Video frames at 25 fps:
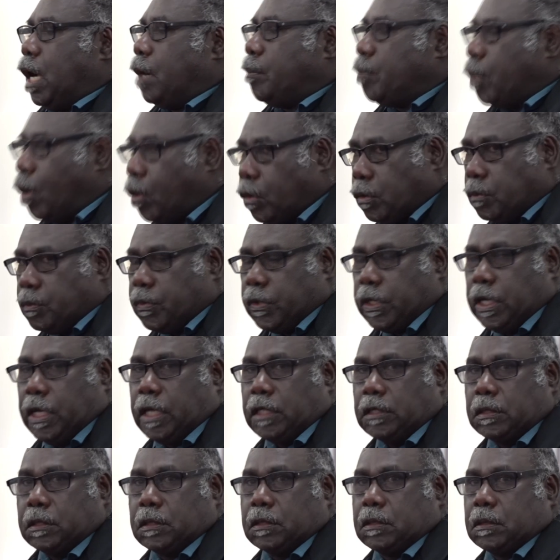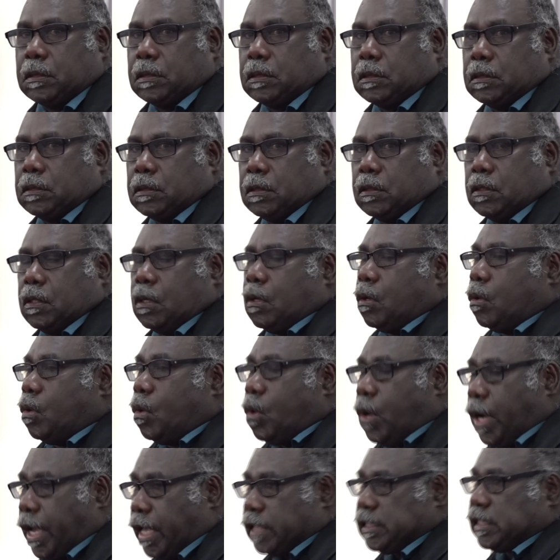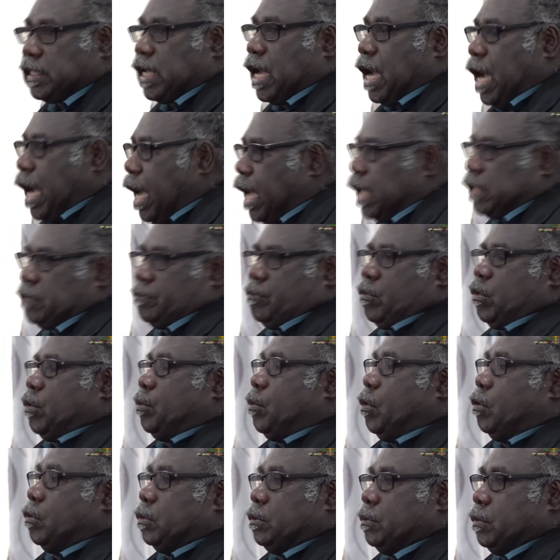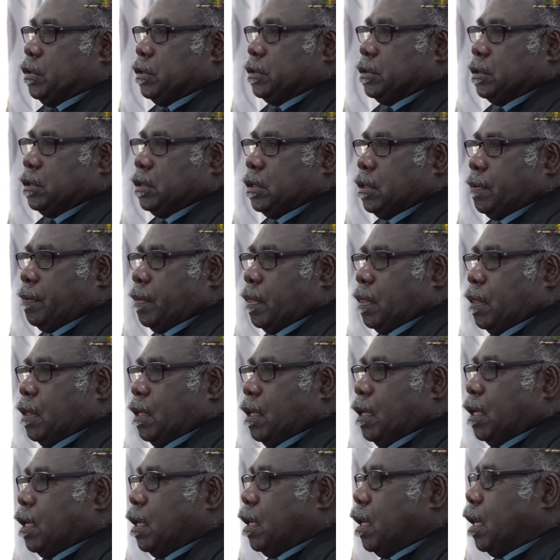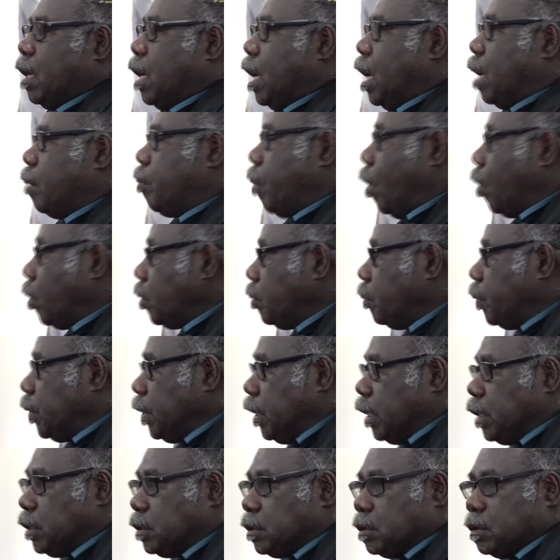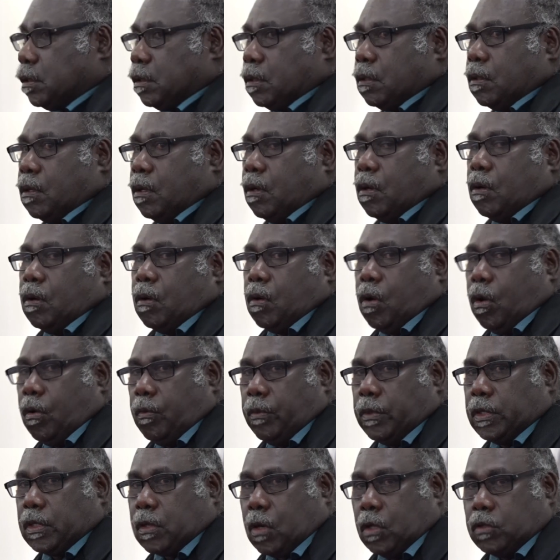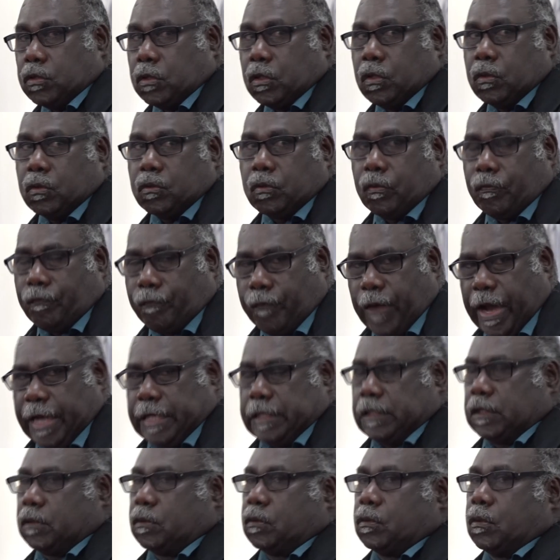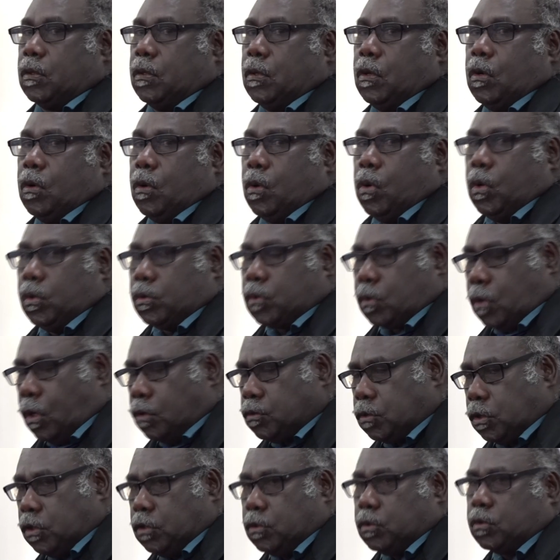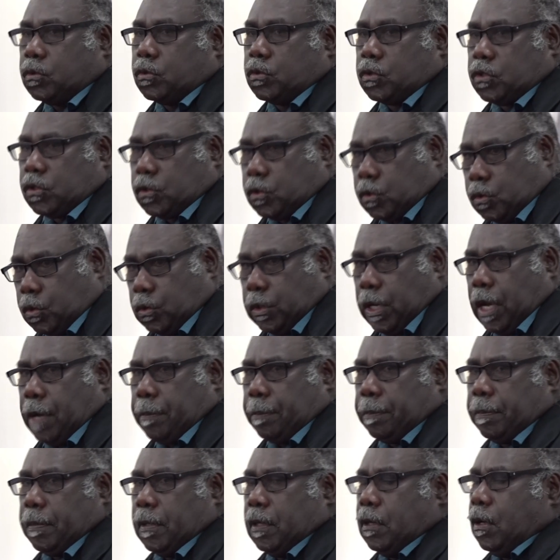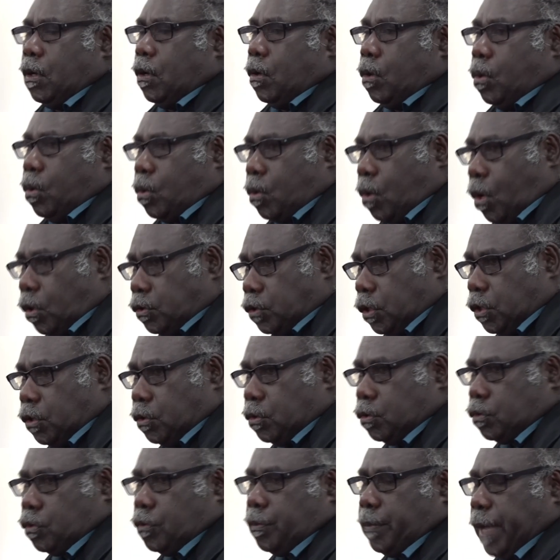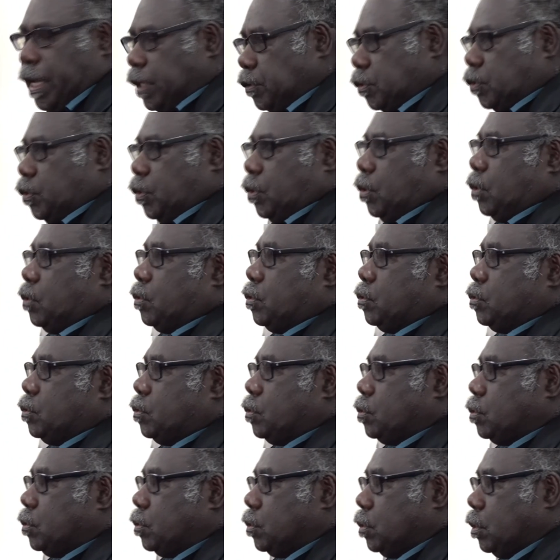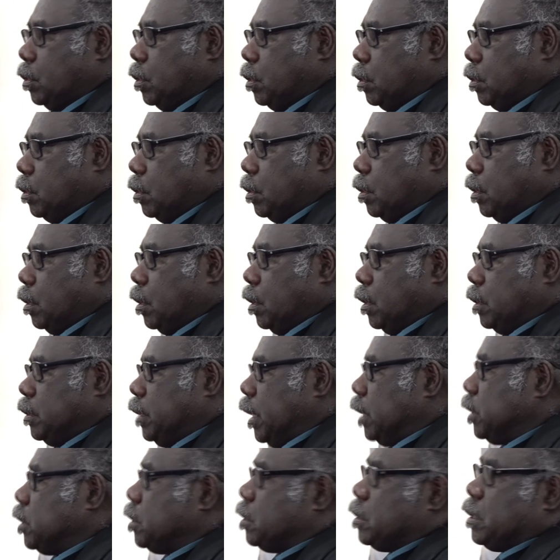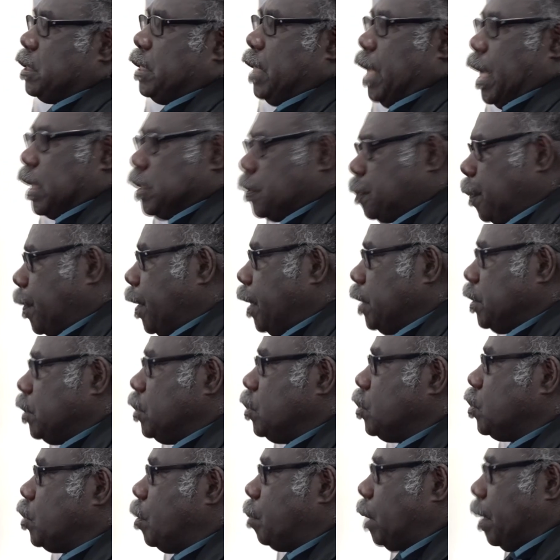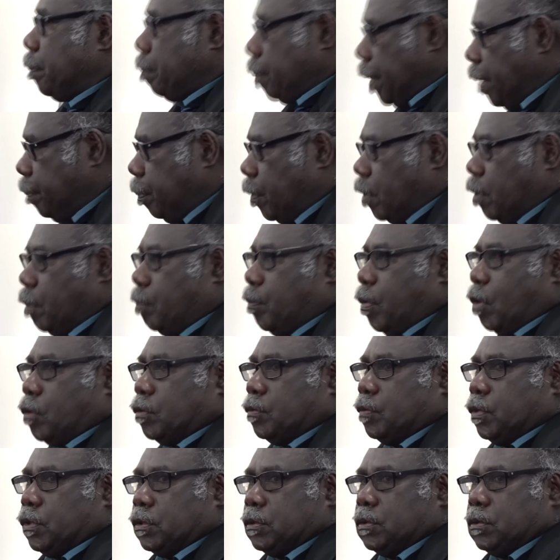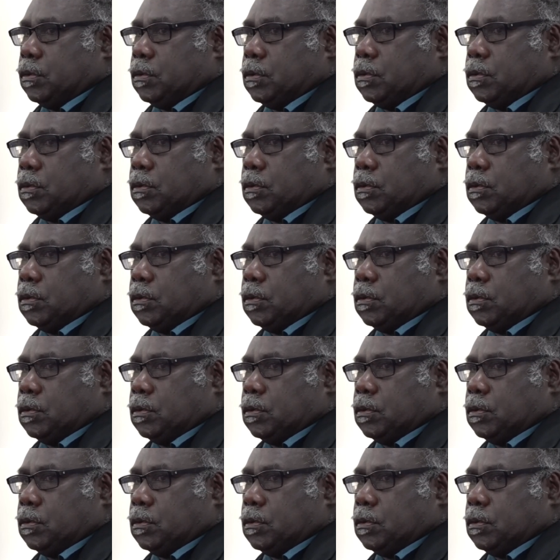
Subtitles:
A Bougainvillean who has a heart for Bougainville. A Bougainvillean who will continue to fight, who continue to stood up, who continue to make sure that the aspirations of the people of Bougainville